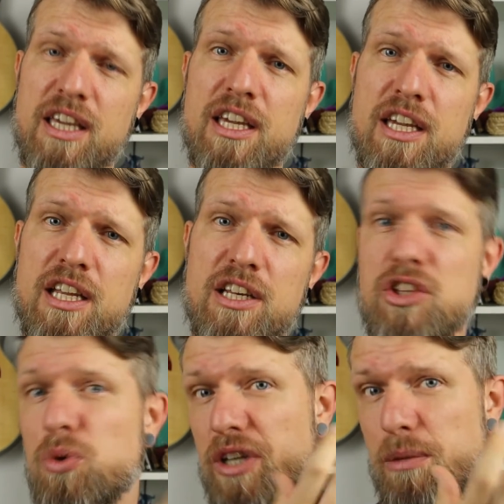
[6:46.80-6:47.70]
in
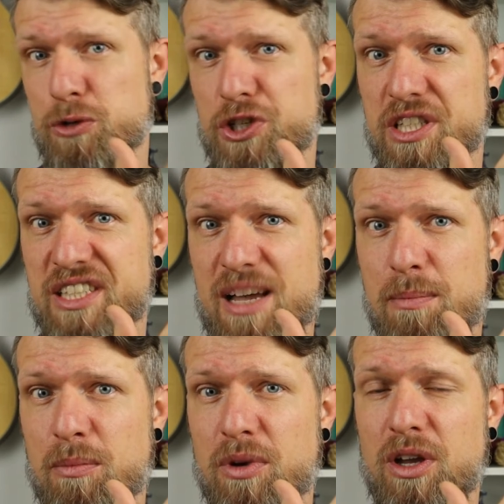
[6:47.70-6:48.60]
your Cambridge
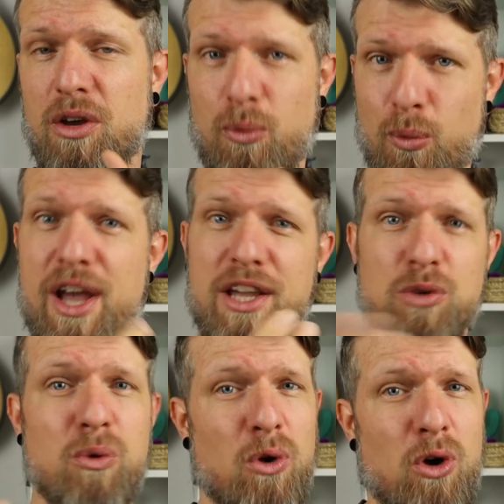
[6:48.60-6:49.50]
exam, where
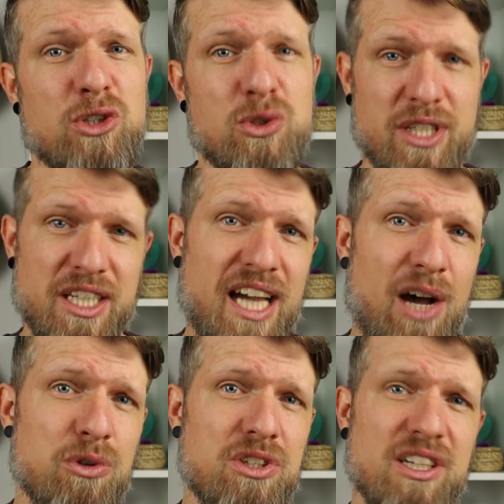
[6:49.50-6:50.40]
you will also
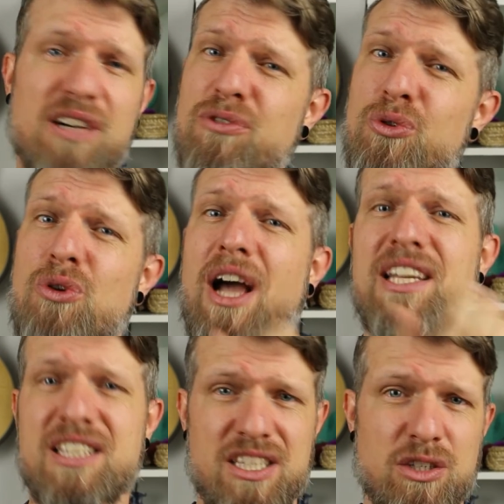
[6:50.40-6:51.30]
encounter a
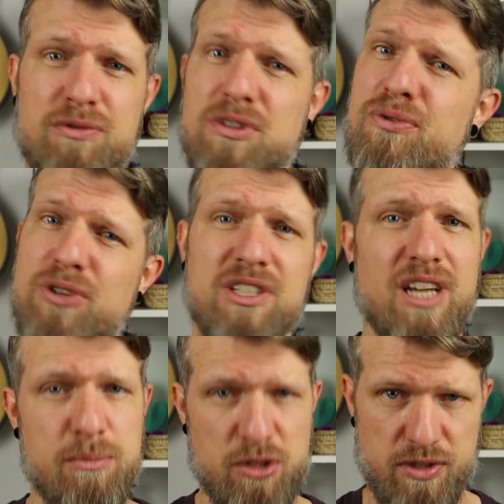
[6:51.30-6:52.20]
variety of different
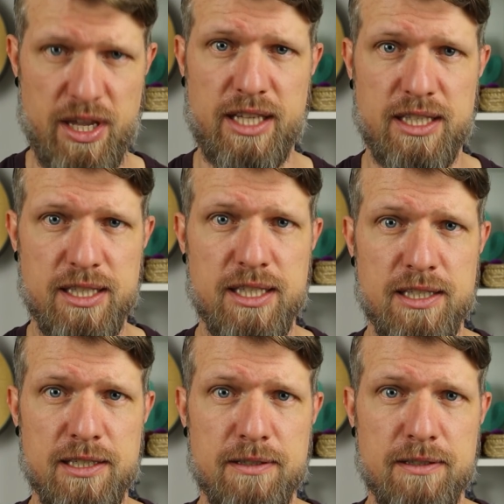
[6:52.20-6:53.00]
types of texts.